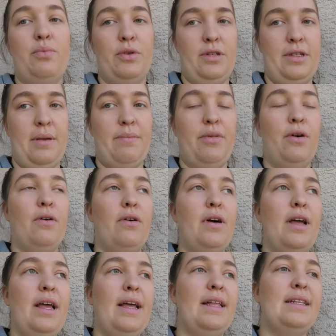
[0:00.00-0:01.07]
simple.
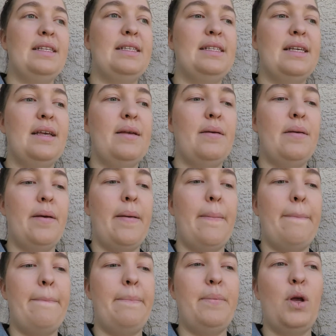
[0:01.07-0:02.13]
It's
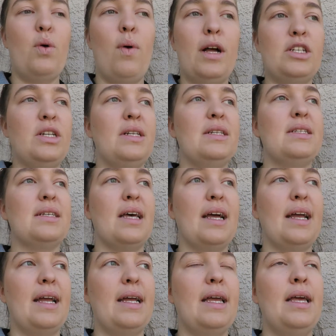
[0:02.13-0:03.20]
questions
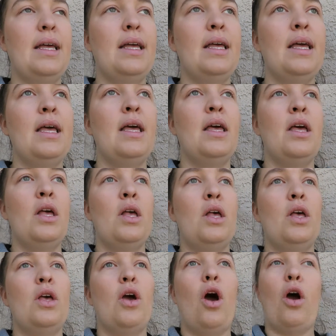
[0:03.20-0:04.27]
like,
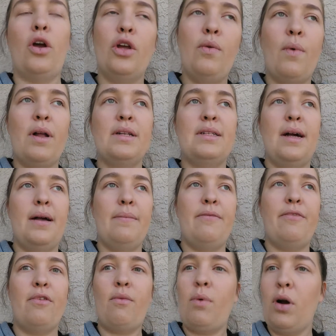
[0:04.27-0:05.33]
are you on time
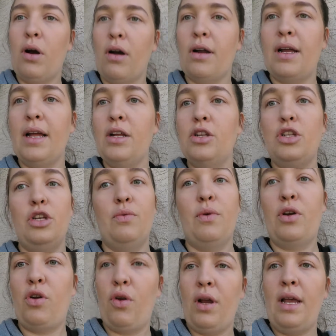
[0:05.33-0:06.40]
for work? Do you
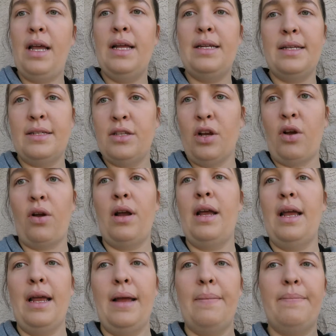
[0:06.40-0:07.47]
agree,
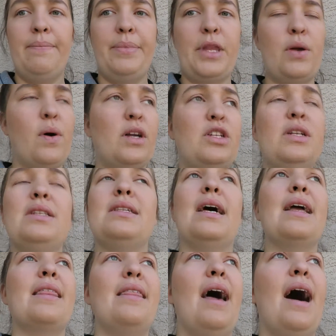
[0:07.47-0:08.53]
disagree? Questions
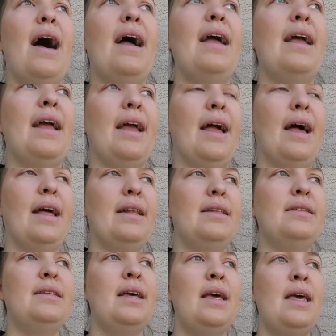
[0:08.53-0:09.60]
like that.
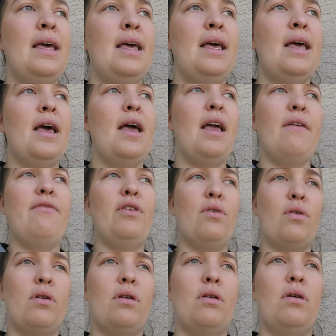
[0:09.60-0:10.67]
And if
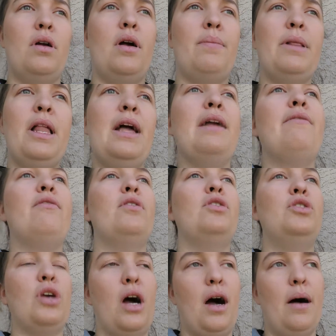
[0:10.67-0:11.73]
you're applying for a
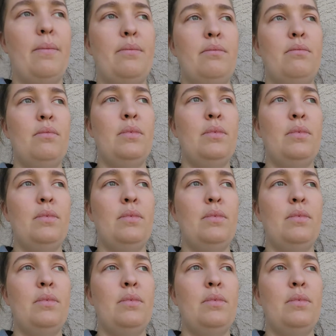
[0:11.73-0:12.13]
job,